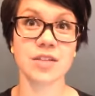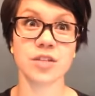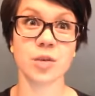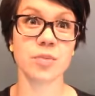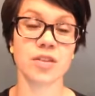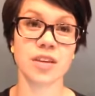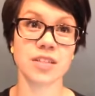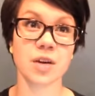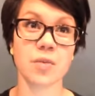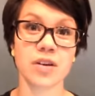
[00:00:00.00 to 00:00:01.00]
There's so many
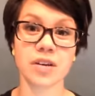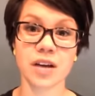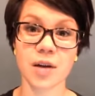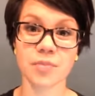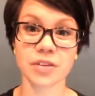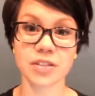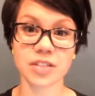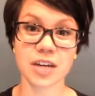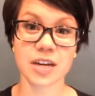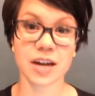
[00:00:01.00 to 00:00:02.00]
things I want to accomplish,